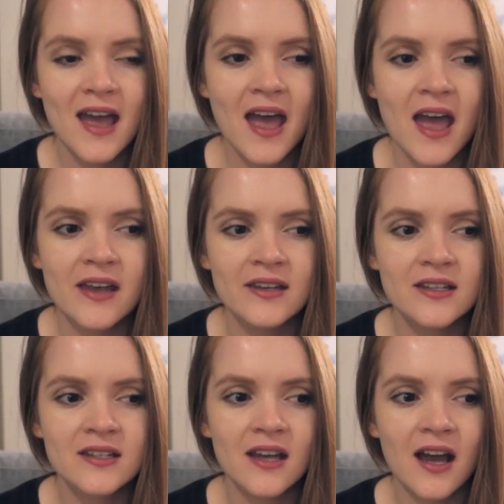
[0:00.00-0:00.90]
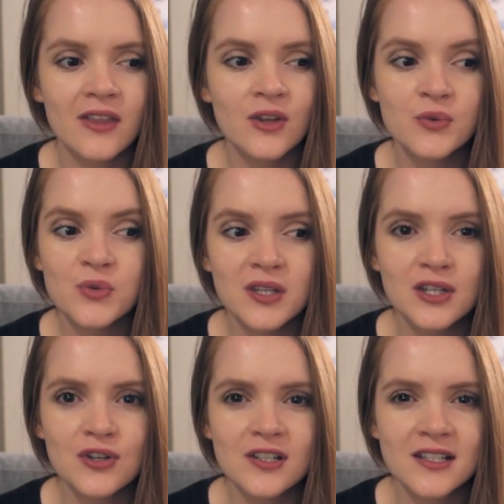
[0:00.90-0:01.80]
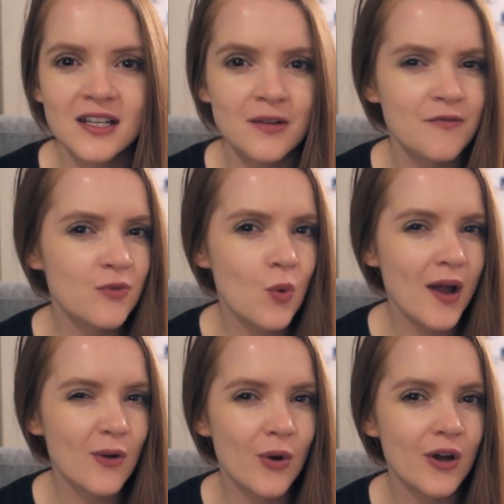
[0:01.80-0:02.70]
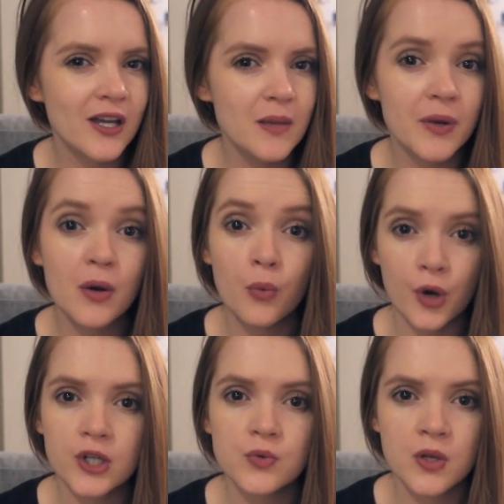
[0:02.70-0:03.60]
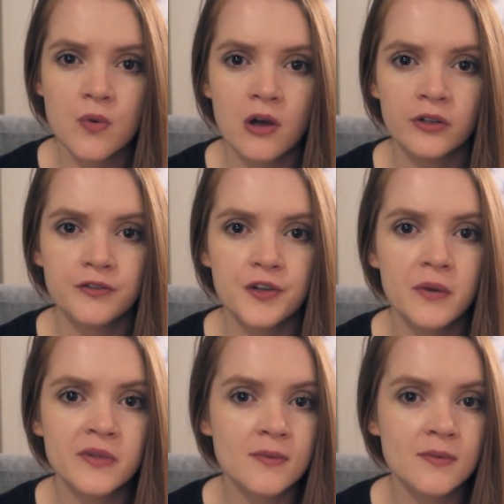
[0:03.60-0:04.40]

and I thought it was really interesting and quite quirky, but it worked really well in the film.